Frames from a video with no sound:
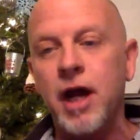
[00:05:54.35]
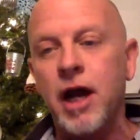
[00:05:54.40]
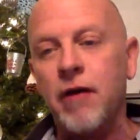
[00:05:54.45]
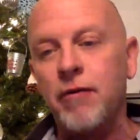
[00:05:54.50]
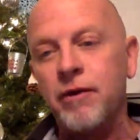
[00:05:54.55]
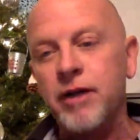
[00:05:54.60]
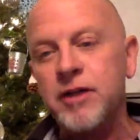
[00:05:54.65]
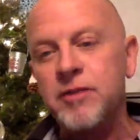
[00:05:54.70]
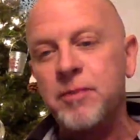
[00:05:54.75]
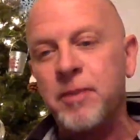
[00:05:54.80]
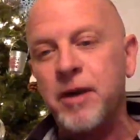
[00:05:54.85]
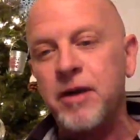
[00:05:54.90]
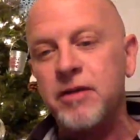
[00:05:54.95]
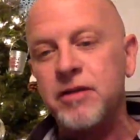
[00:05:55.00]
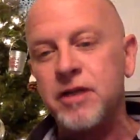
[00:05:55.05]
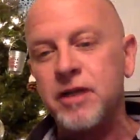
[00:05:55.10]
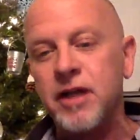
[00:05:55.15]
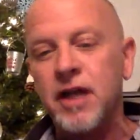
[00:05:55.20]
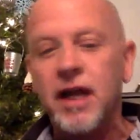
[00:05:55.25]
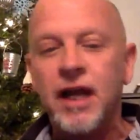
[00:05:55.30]
A rich
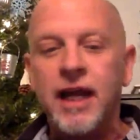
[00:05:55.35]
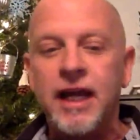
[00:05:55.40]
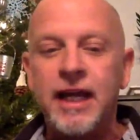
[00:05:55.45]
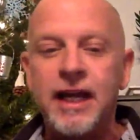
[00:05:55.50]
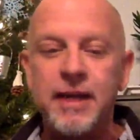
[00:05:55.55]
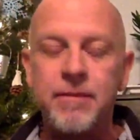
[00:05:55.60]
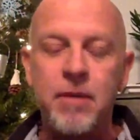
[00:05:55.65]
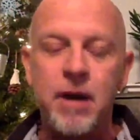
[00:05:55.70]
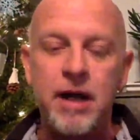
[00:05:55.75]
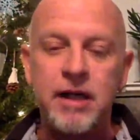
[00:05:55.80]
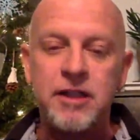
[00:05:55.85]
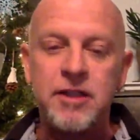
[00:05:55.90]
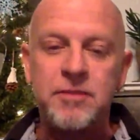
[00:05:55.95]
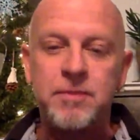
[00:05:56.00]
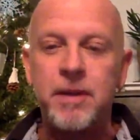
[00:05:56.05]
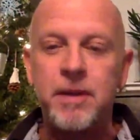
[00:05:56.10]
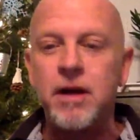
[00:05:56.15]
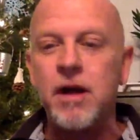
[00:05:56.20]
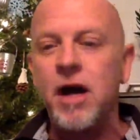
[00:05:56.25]
person, he might spit